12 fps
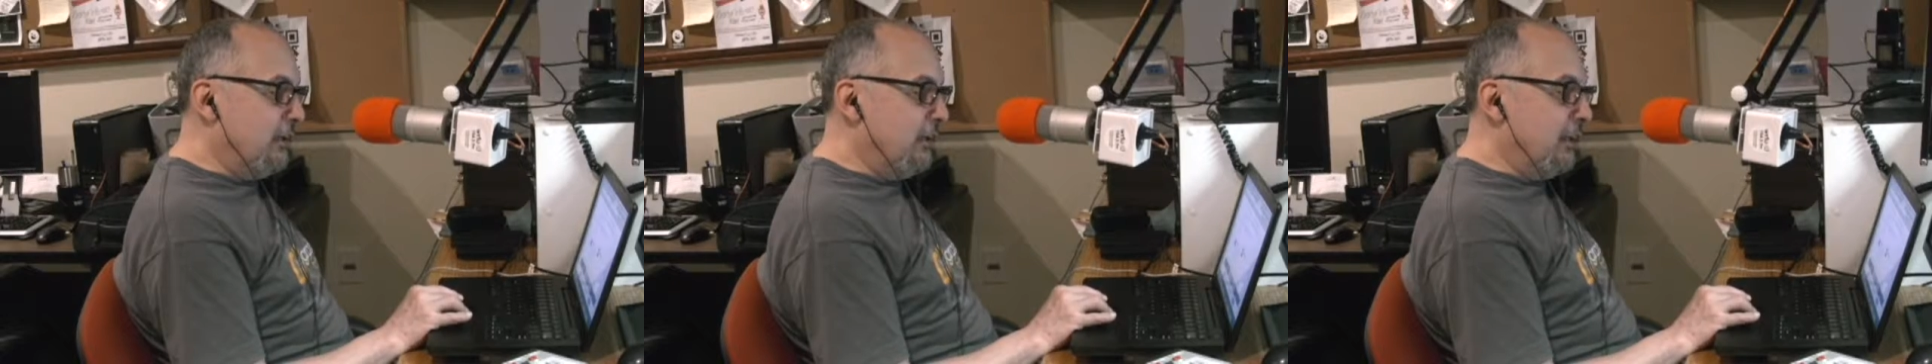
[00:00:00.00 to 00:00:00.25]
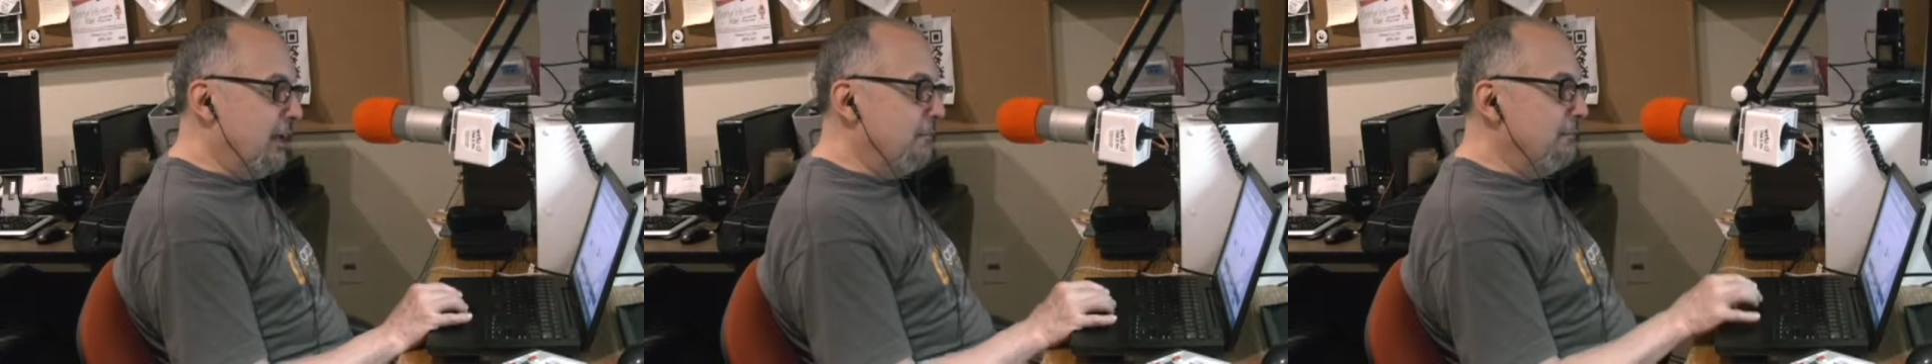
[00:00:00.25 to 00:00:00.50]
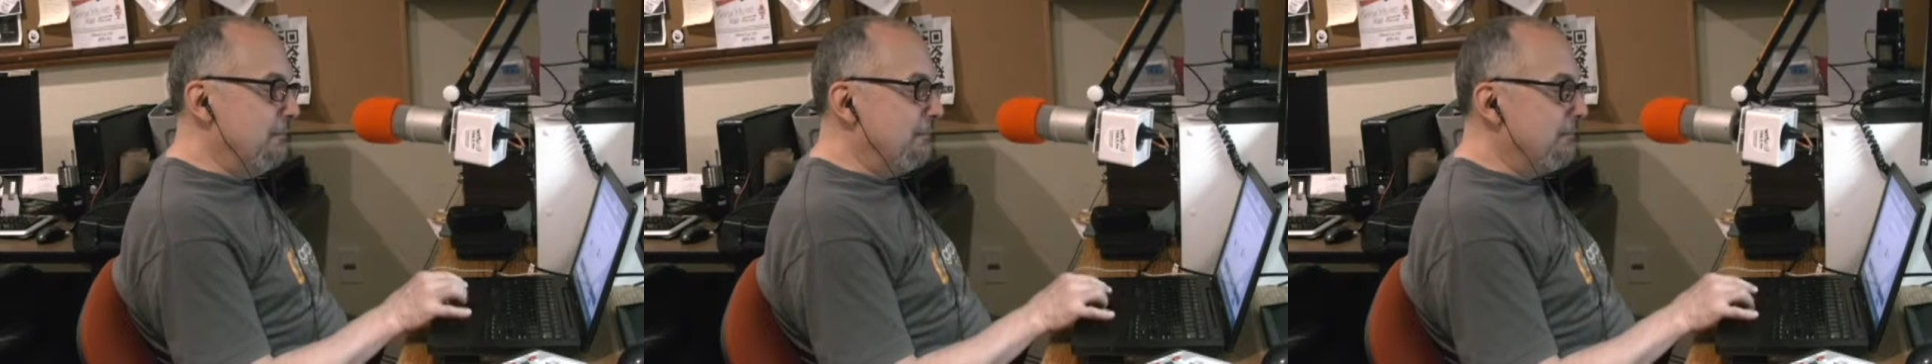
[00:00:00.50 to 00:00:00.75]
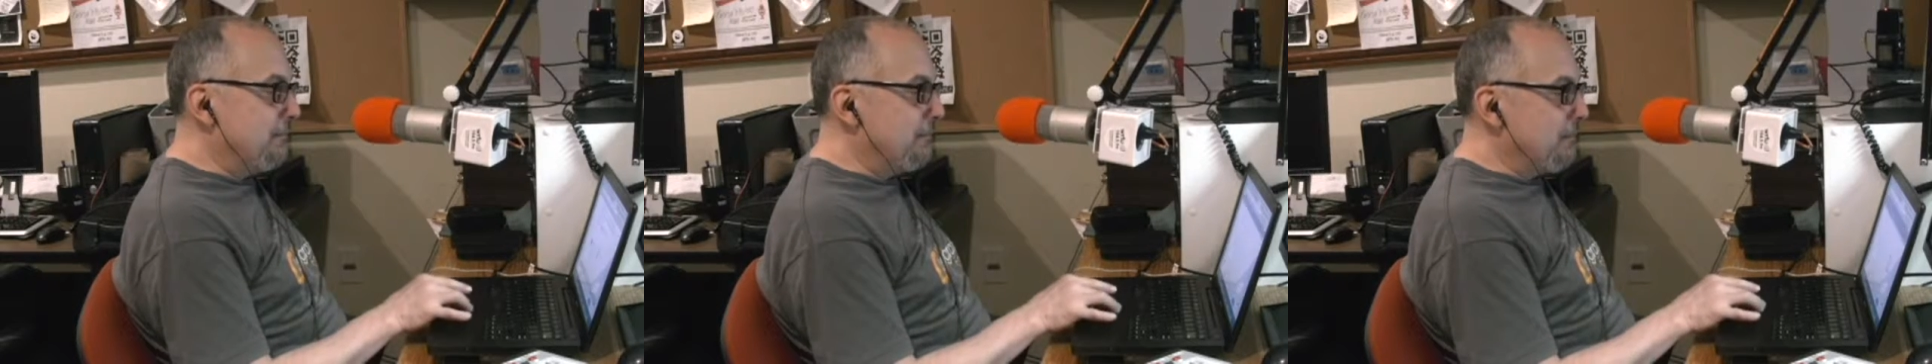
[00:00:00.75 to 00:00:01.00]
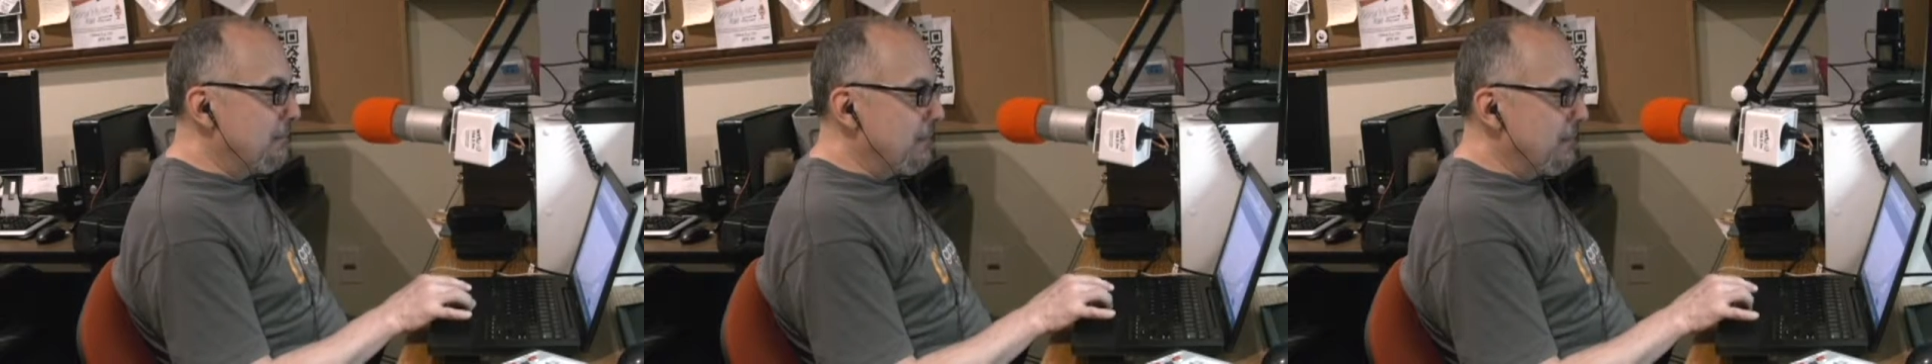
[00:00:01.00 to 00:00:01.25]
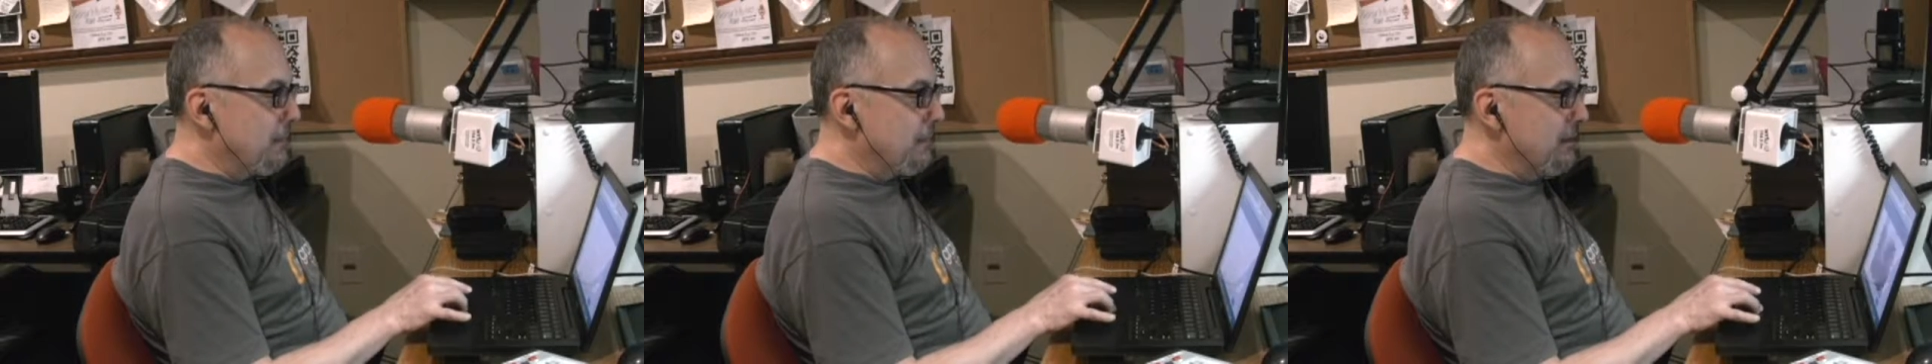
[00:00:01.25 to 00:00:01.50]
to them,
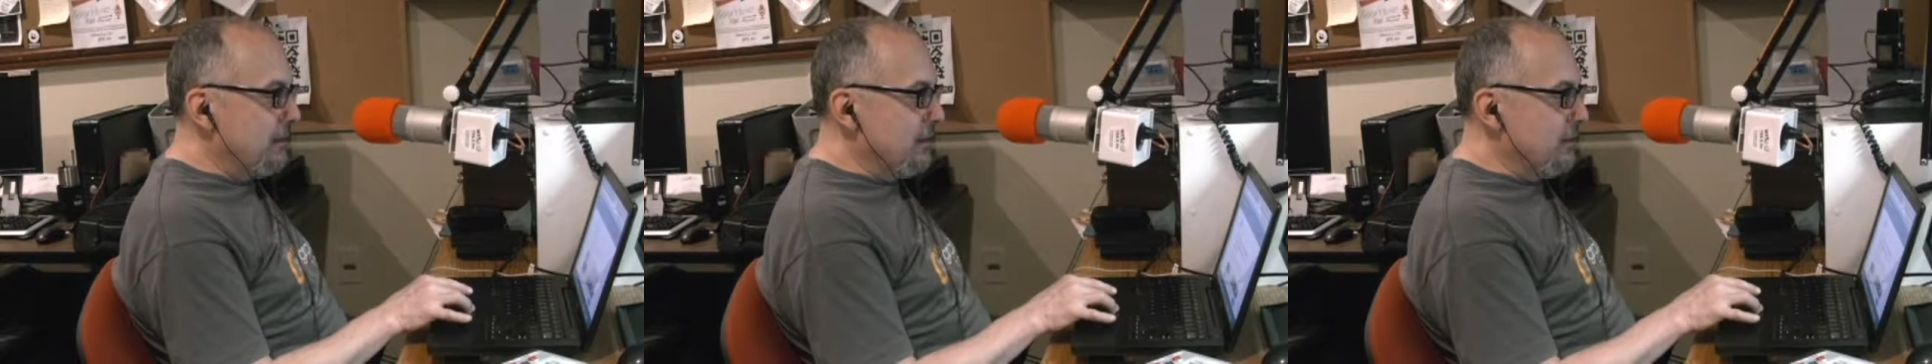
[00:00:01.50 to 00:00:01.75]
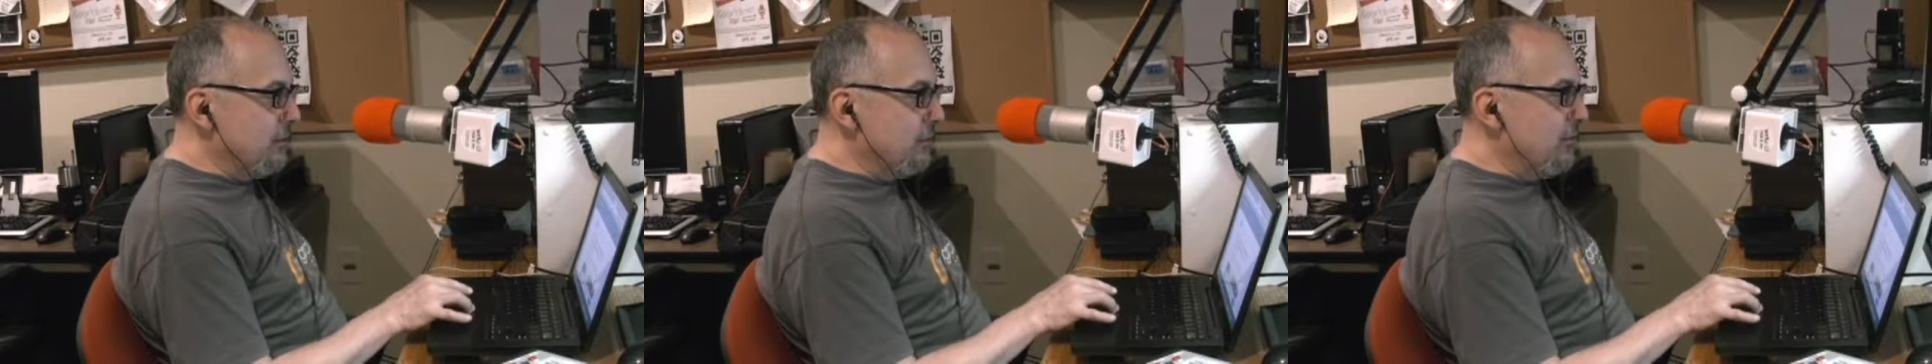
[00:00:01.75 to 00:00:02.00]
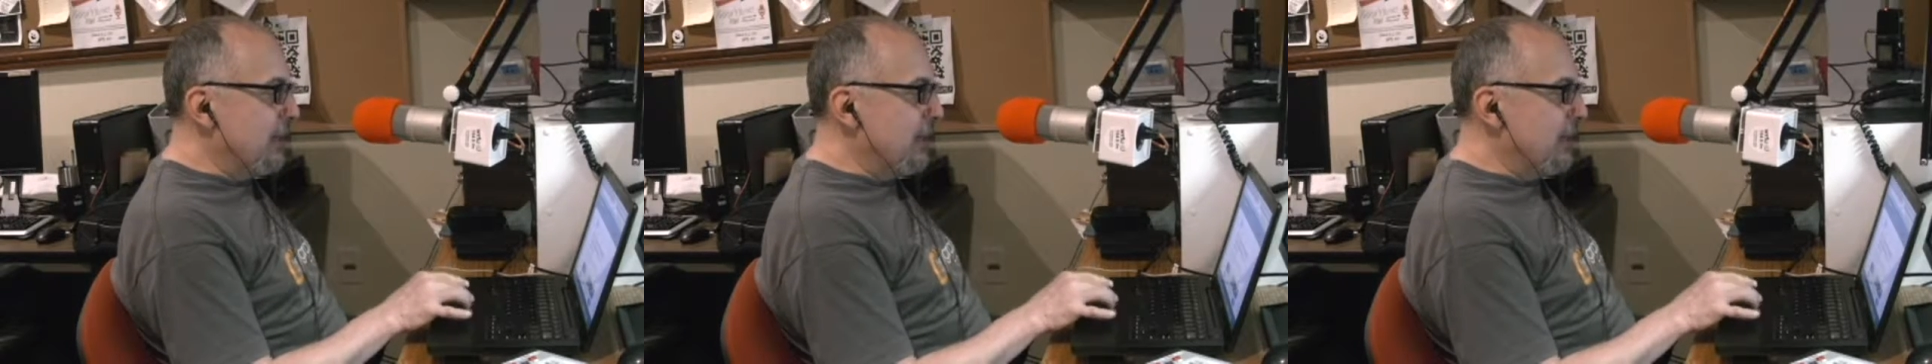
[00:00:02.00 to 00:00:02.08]
you